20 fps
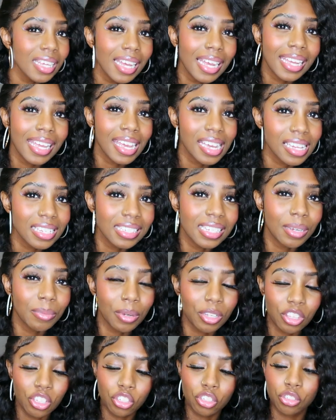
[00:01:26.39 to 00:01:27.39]
thing I can say
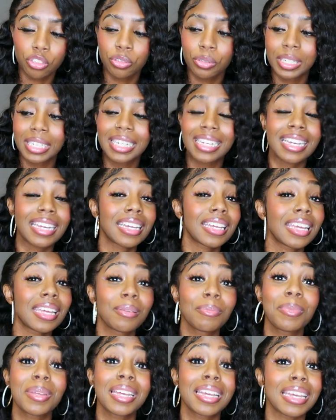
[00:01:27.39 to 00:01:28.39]
about the jewelry, it
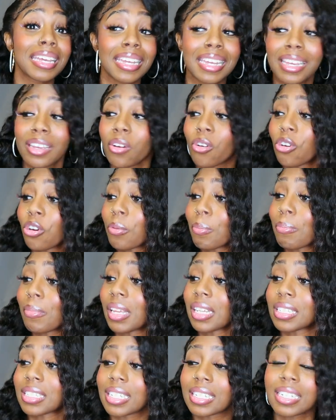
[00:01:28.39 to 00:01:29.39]
can be a hit or
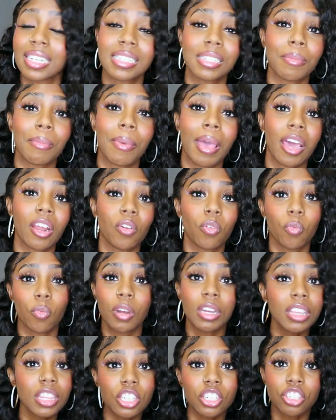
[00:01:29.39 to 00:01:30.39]
miss. It doesn't matter
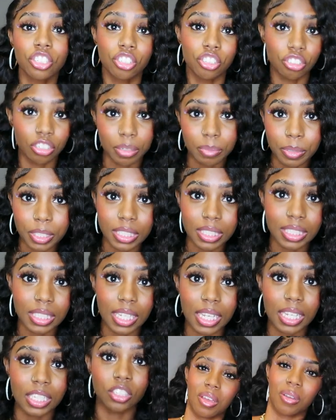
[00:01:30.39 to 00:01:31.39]
what the description
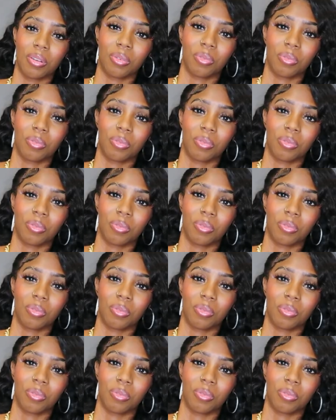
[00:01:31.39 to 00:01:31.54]
says.